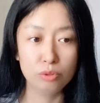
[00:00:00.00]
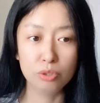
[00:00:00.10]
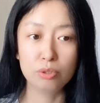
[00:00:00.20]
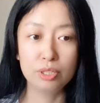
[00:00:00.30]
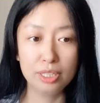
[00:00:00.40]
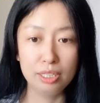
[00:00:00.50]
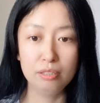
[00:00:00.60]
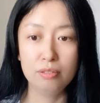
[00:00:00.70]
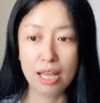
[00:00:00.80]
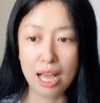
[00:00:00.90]
You
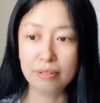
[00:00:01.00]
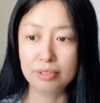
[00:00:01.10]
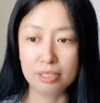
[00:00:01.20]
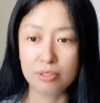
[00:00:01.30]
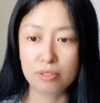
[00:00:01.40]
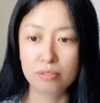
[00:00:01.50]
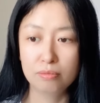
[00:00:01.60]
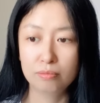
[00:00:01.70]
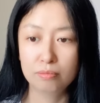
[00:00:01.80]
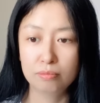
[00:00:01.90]
already have this,
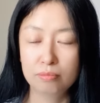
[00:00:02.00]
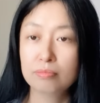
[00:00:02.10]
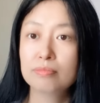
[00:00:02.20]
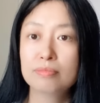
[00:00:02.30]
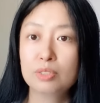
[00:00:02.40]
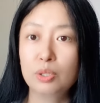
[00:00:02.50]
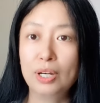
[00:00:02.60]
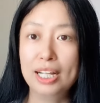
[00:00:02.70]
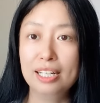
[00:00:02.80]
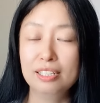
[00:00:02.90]

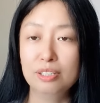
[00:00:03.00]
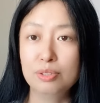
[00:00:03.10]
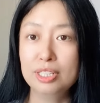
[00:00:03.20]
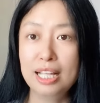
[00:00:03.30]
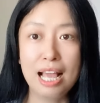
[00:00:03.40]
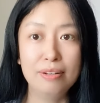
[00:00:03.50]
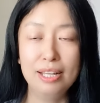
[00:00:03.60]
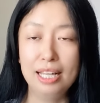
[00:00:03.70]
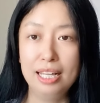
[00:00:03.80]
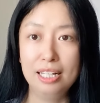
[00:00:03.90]
right? You didn't have
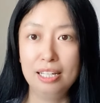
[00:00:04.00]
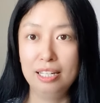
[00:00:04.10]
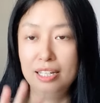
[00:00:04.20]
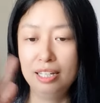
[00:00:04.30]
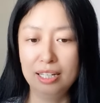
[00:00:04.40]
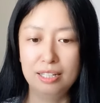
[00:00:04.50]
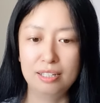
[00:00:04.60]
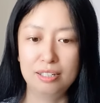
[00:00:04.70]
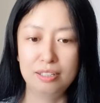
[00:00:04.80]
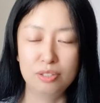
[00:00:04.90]
any
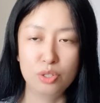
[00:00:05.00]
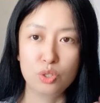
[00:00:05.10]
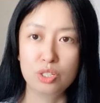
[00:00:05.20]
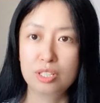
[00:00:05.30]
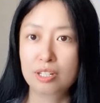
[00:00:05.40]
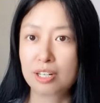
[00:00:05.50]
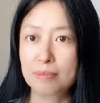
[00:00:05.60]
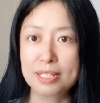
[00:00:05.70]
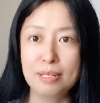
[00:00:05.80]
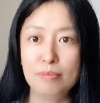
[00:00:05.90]
other
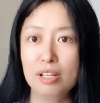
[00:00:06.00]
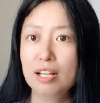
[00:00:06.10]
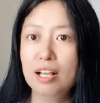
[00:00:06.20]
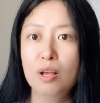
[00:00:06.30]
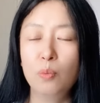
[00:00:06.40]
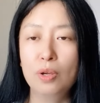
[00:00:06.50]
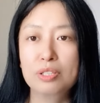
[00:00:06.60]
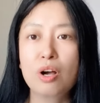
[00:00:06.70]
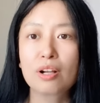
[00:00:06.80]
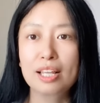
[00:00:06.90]
circumstance we're
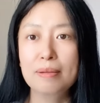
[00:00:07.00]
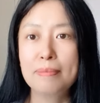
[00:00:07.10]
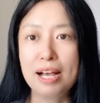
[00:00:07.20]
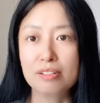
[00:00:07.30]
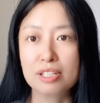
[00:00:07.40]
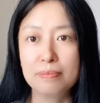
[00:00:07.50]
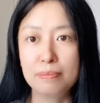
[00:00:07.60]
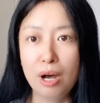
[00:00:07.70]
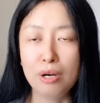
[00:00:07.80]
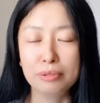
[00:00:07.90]
talking about
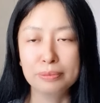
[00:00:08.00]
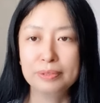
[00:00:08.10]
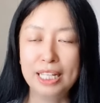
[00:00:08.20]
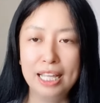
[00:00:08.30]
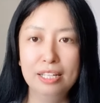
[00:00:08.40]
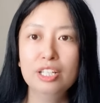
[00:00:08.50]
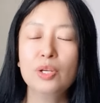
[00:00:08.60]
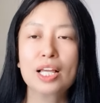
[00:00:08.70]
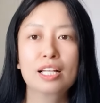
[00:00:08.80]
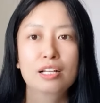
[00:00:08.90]
above. Then you
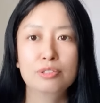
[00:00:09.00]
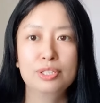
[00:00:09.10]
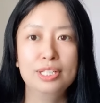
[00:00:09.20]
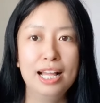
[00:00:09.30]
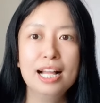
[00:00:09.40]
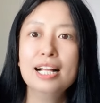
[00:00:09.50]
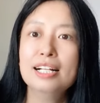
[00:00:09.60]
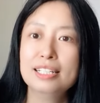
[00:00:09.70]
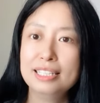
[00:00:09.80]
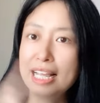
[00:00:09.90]
can go to the
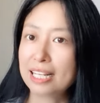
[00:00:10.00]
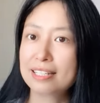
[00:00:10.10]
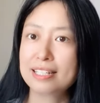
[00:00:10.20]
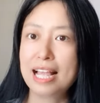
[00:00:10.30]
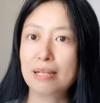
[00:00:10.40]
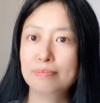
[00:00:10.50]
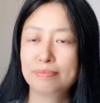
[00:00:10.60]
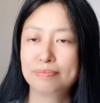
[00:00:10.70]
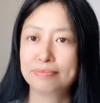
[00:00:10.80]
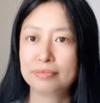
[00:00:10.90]
next step,
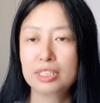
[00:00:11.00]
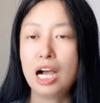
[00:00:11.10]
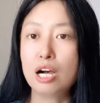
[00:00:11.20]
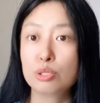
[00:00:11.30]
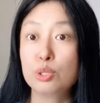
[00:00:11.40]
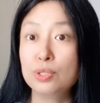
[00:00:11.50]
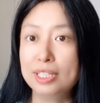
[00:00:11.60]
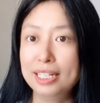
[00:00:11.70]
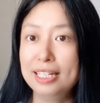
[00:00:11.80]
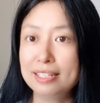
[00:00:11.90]
how to
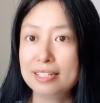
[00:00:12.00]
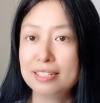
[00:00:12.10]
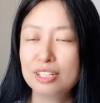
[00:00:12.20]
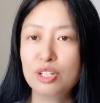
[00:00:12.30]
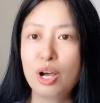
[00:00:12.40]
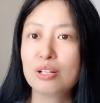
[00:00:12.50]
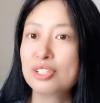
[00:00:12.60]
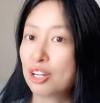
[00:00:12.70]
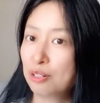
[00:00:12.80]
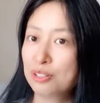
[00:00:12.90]
delete your
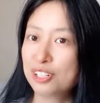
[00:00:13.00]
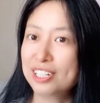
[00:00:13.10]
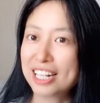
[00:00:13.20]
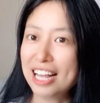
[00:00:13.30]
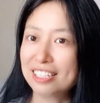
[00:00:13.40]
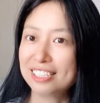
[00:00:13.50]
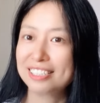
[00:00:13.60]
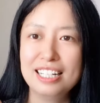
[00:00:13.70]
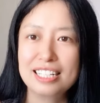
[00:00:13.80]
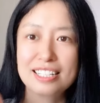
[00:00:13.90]
Xiaohongshu account.
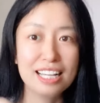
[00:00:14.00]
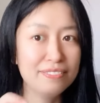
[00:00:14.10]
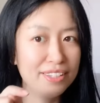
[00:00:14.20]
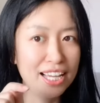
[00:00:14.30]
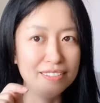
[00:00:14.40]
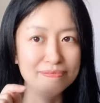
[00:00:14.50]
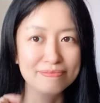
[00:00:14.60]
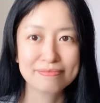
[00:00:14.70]
Let's dive in.